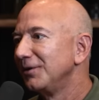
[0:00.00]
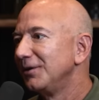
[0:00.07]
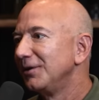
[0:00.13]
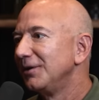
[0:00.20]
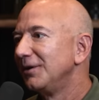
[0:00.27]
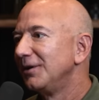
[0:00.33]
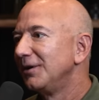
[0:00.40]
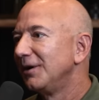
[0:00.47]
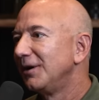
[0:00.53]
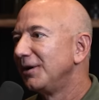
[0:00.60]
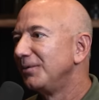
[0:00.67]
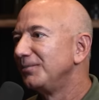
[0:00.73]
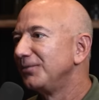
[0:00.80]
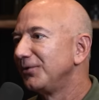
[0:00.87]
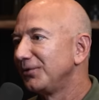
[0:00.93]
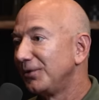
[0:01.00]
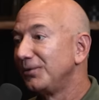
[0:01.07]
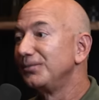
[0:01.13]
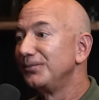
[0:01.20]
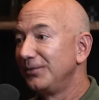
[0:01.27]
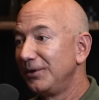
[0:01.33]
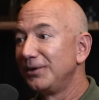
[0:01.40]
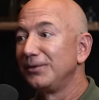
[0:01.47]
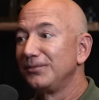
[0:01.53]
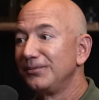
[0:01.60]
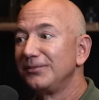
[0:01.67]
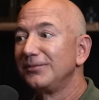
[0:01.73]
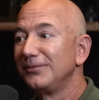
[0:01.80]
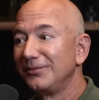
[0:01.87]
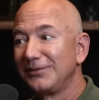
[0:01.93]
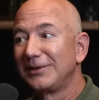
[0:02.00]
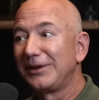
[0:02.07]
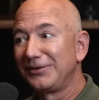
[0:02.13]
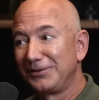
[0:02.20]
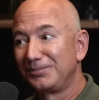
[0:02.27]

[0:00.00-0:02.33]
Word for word: Mm-hmm. So, you know, that's